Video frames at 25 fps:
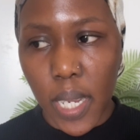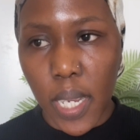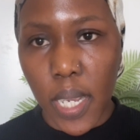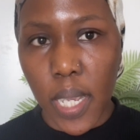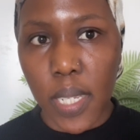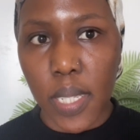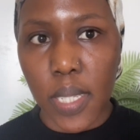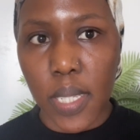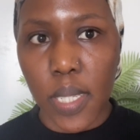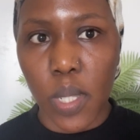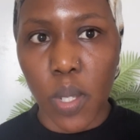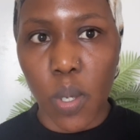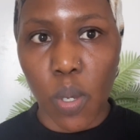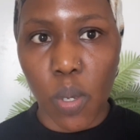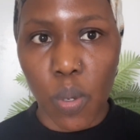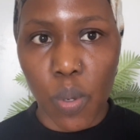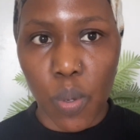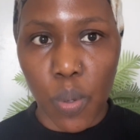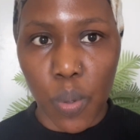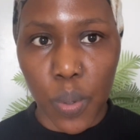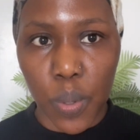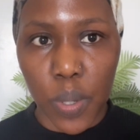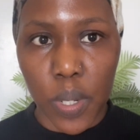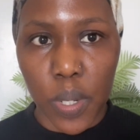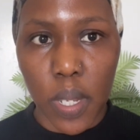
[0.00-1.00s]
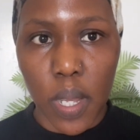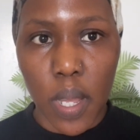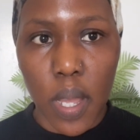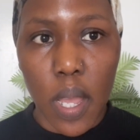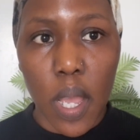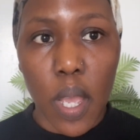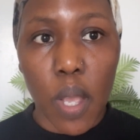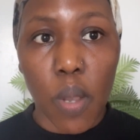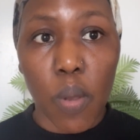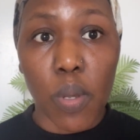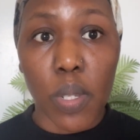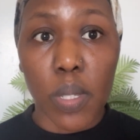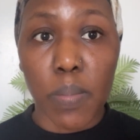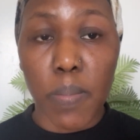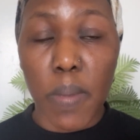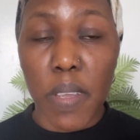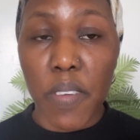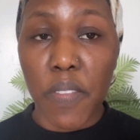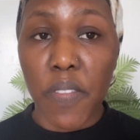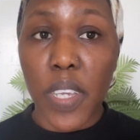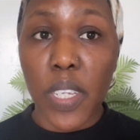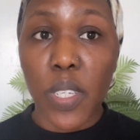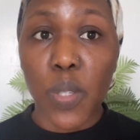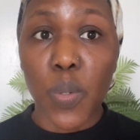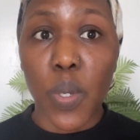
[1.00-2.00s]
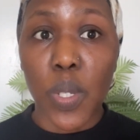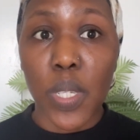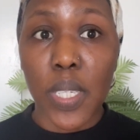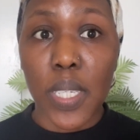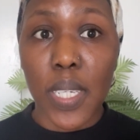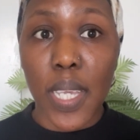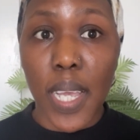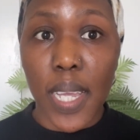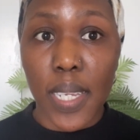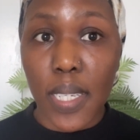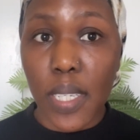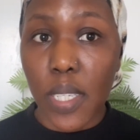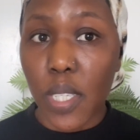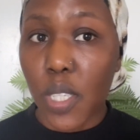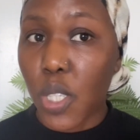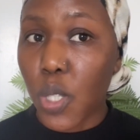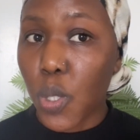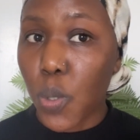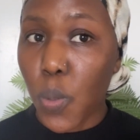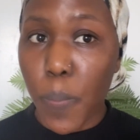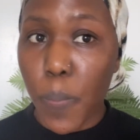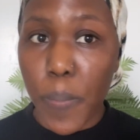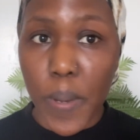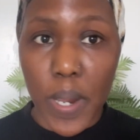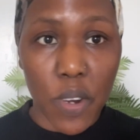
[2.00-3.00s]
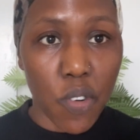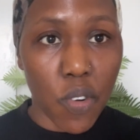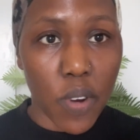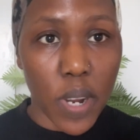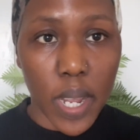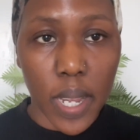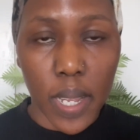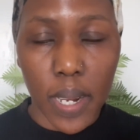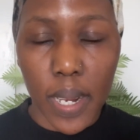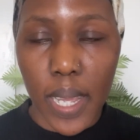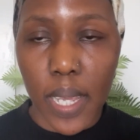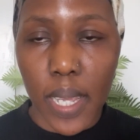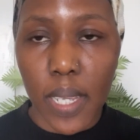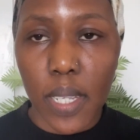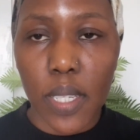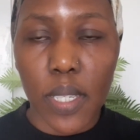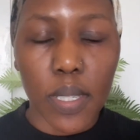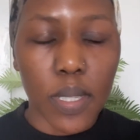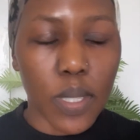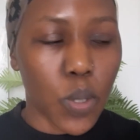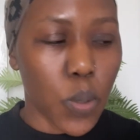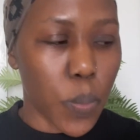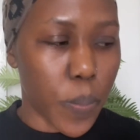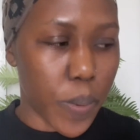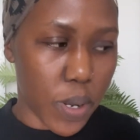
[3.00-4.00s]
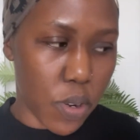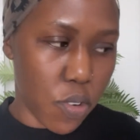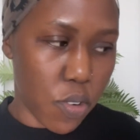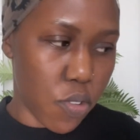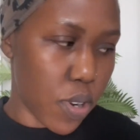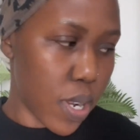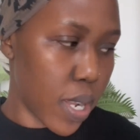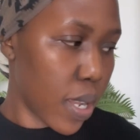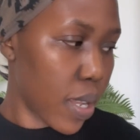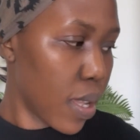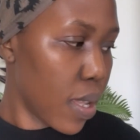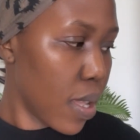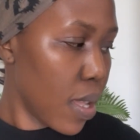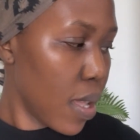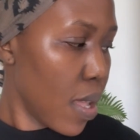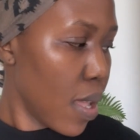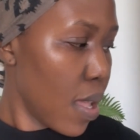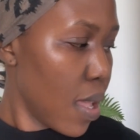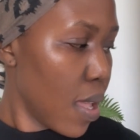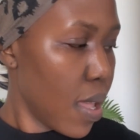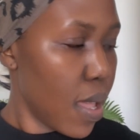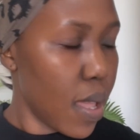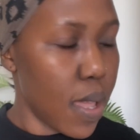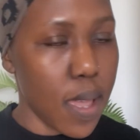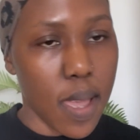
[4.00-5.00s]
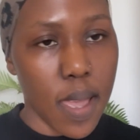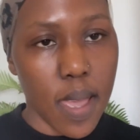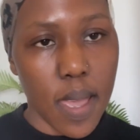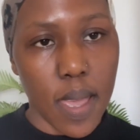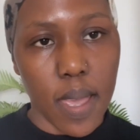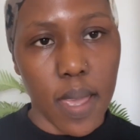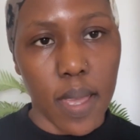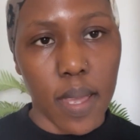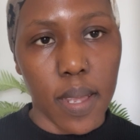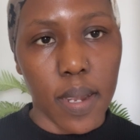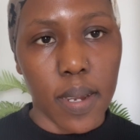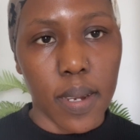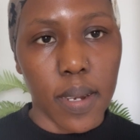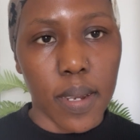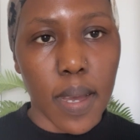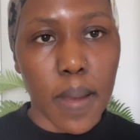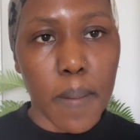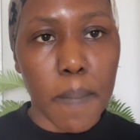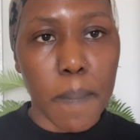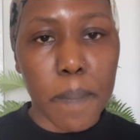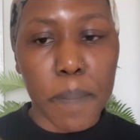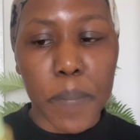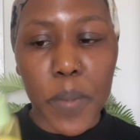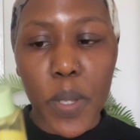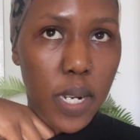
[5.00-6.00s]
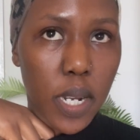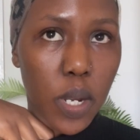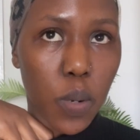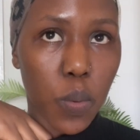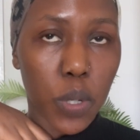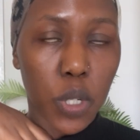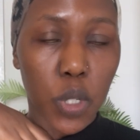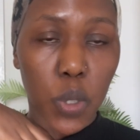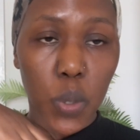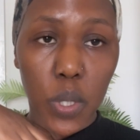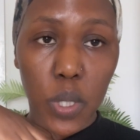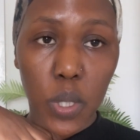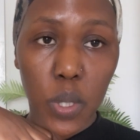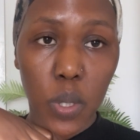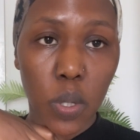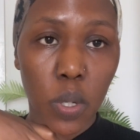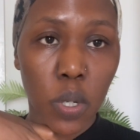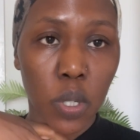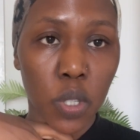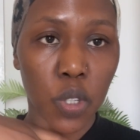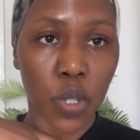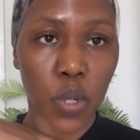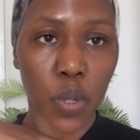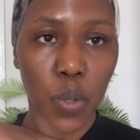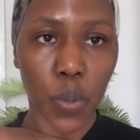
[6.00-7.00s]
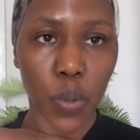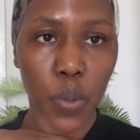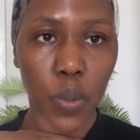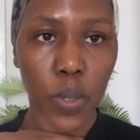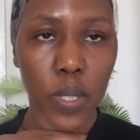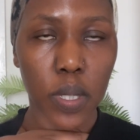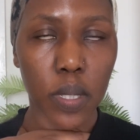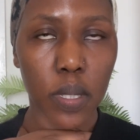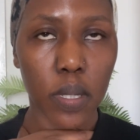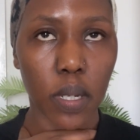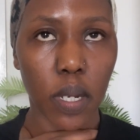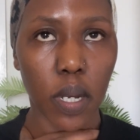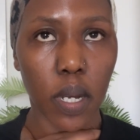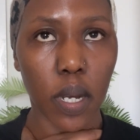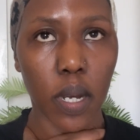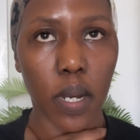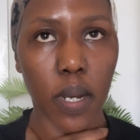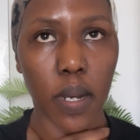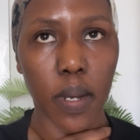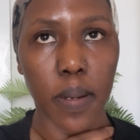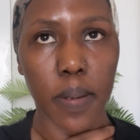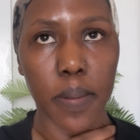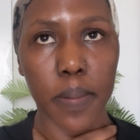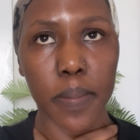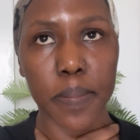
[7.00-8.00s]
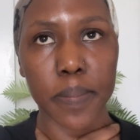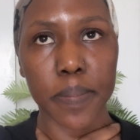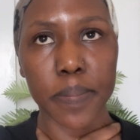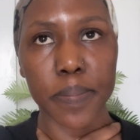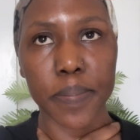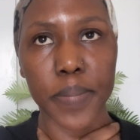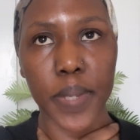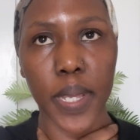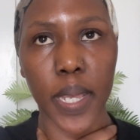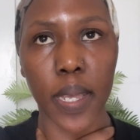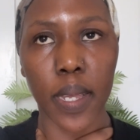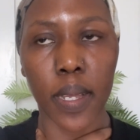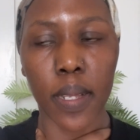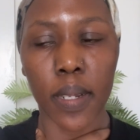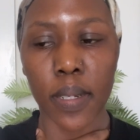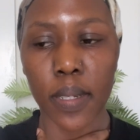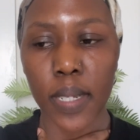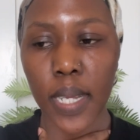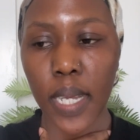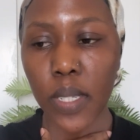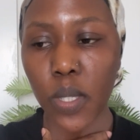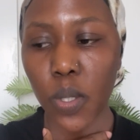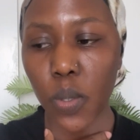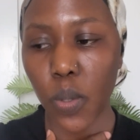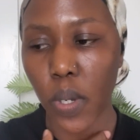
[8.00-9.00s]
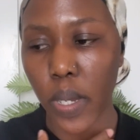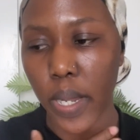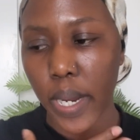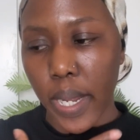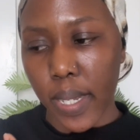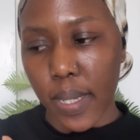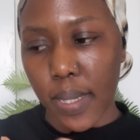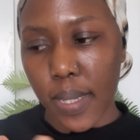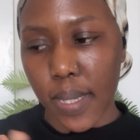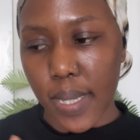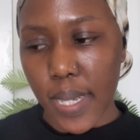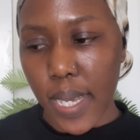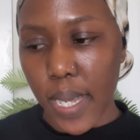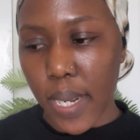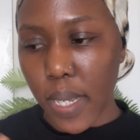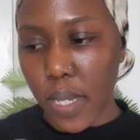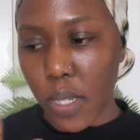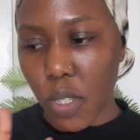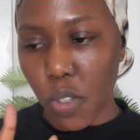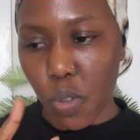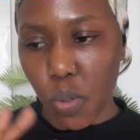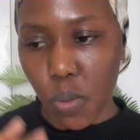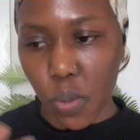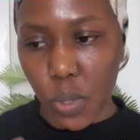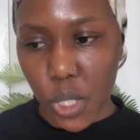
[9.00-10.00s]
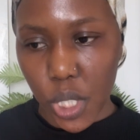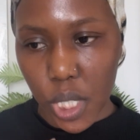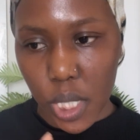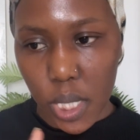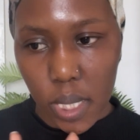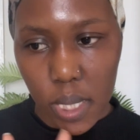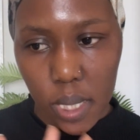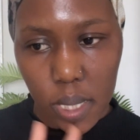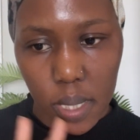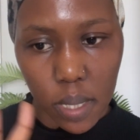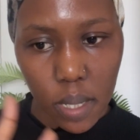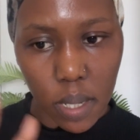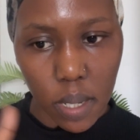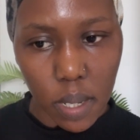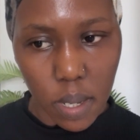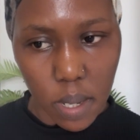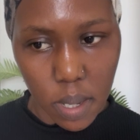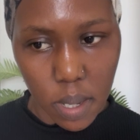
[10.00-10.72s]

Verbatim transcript: here is not good because my face was getting super dry like super dry and um dry which was not good um and that's why i decided to just